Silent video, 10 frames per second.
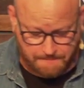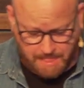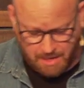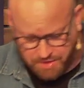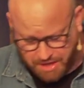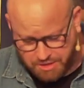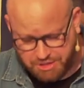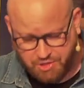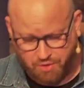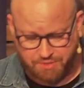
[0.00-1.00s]
And with those
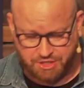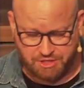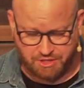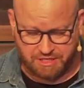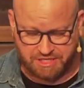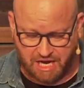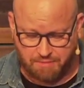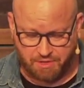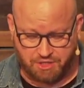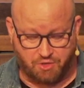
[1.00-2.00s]
two options on the table,
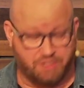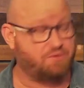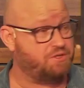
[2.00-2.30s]
the choice was